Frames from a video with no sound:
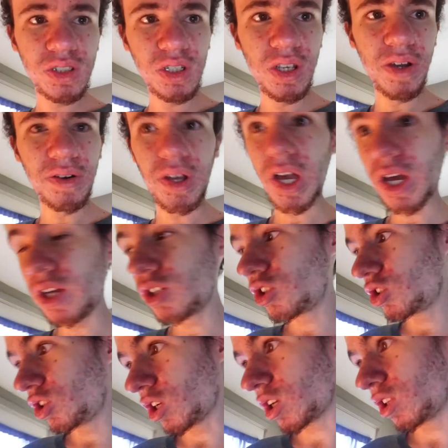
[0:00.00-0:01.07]
Yo guys,
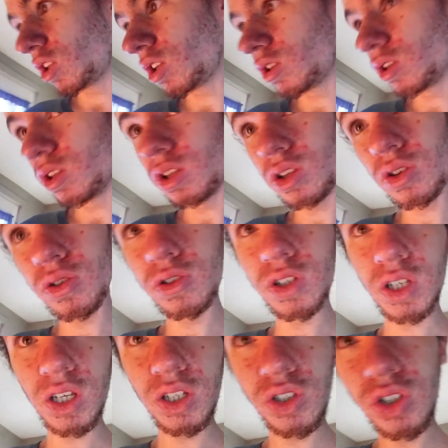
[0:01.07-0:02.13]
checking on the lizards
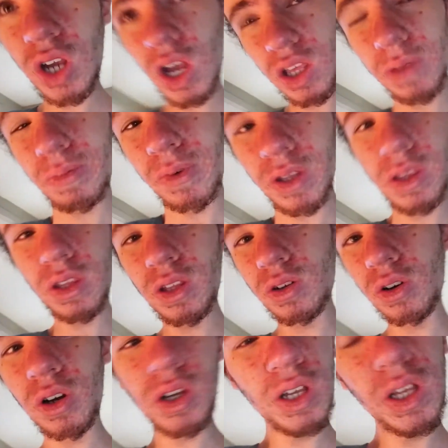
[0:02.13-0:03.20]
again. Jasmine's in
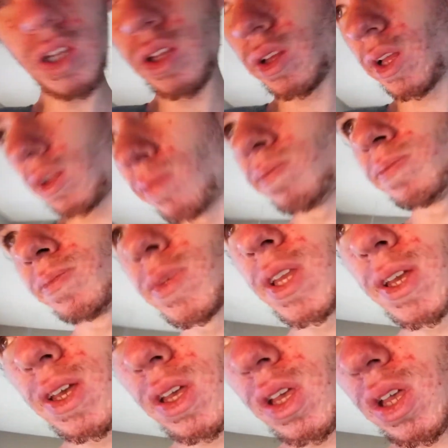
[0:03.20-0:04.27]
her hut. And
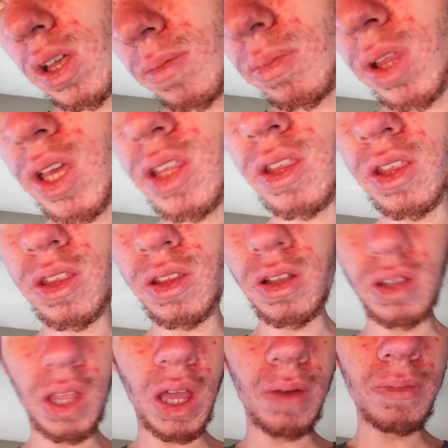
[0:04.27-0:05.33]
Blaze is
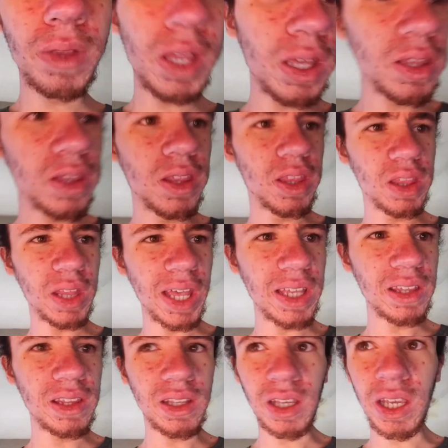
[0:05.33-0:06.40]
still out. Blaze
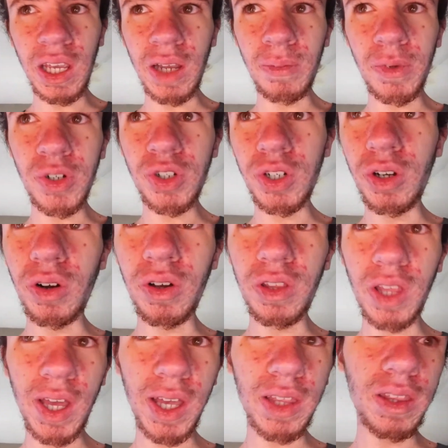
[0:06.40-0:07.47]
likes the camera. She always
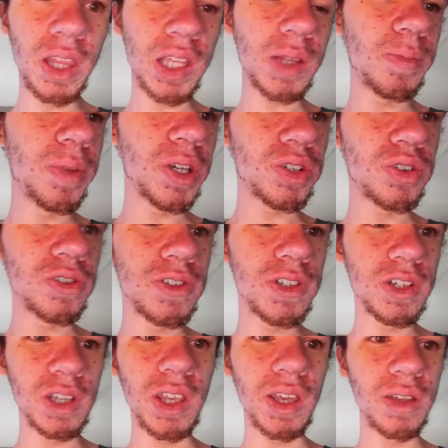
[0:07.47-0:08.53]
has like pictures
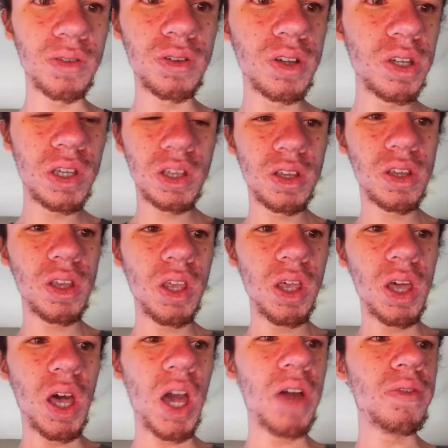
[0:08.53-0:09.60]
taken.
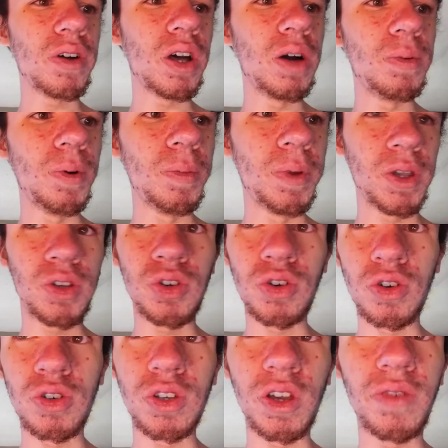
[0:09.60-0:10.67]
I have a couple
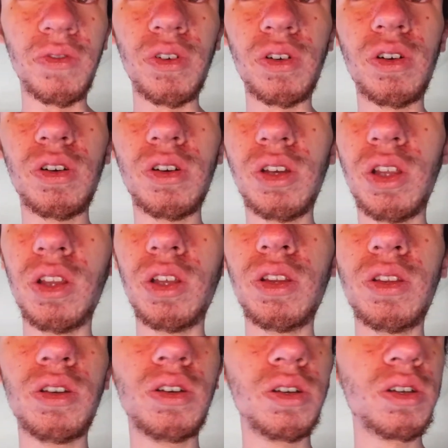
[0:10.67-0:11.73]
pictures of her, and then
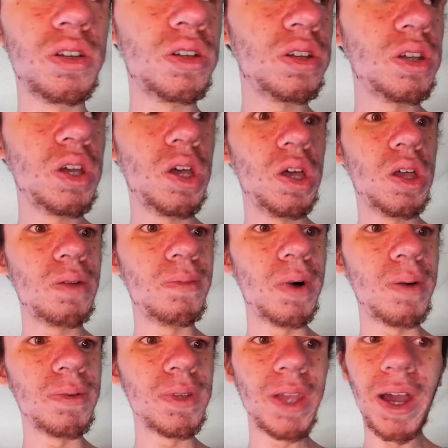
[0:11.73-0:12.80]

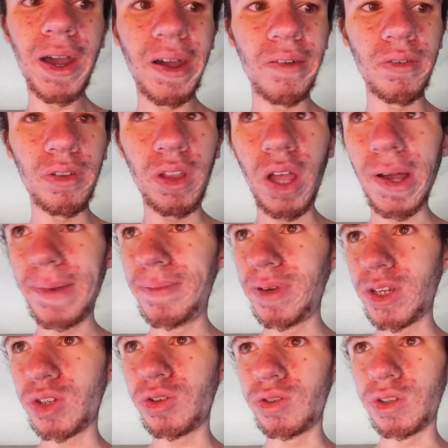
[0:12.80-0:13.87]
mom and dad have a lot of
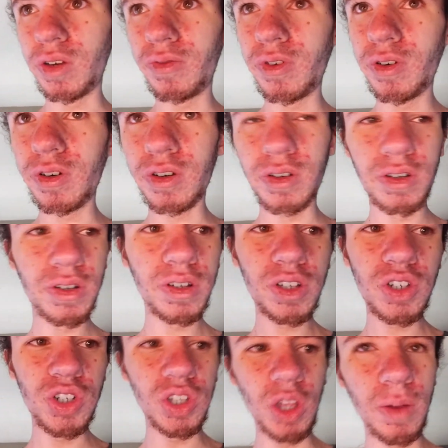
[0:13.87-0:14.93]
pictures of her.
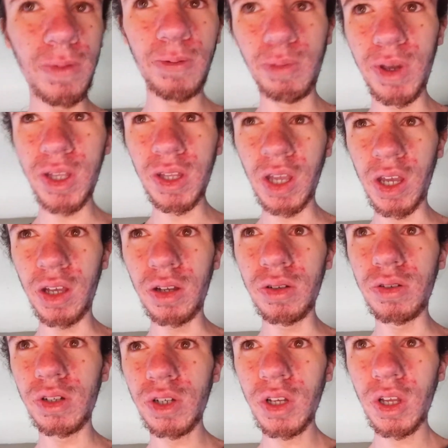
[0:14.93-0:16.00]
She loves being held.